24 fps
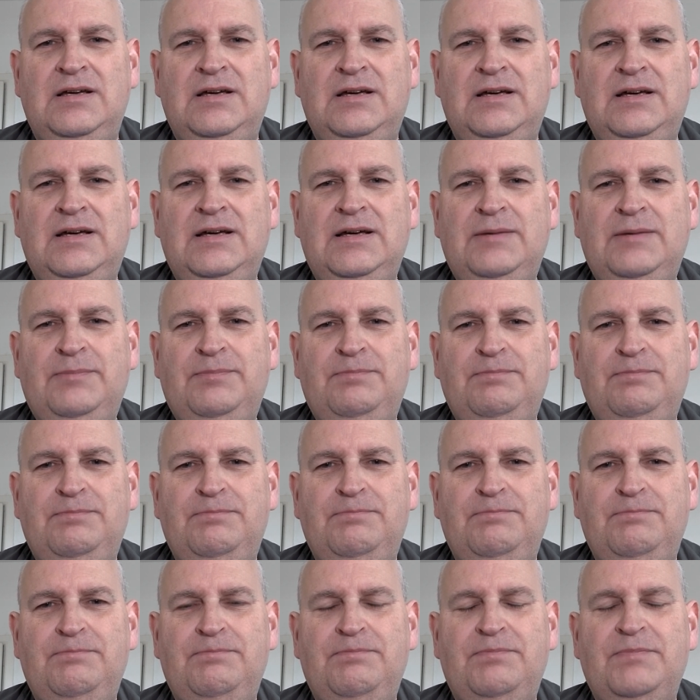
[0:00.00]

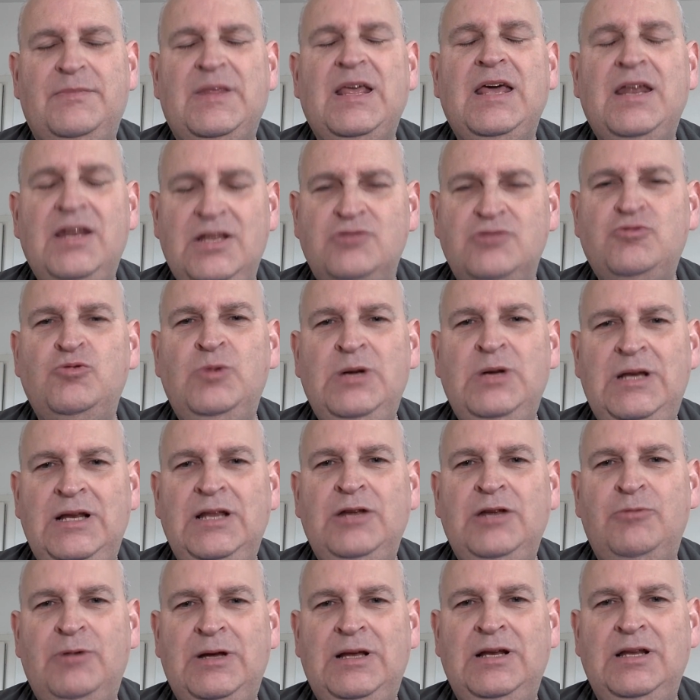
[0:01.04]
It is
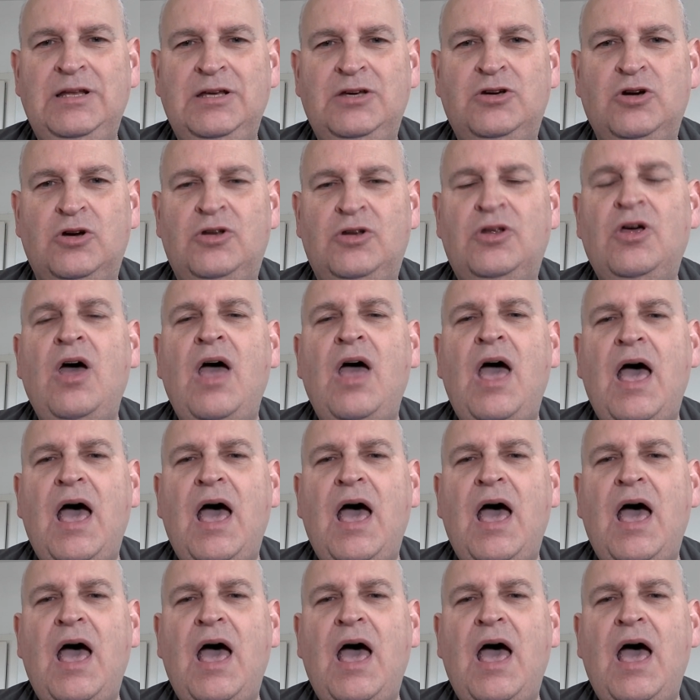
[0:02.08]
really, really good.